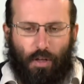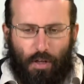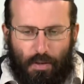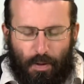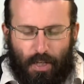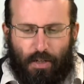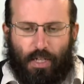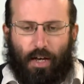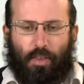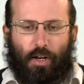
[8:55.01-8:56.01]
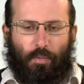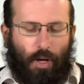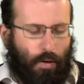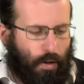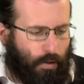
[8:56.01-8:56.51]
speakers out there
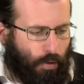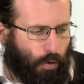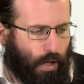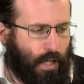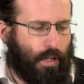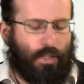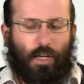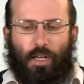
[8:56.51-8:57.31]
and thought leaders,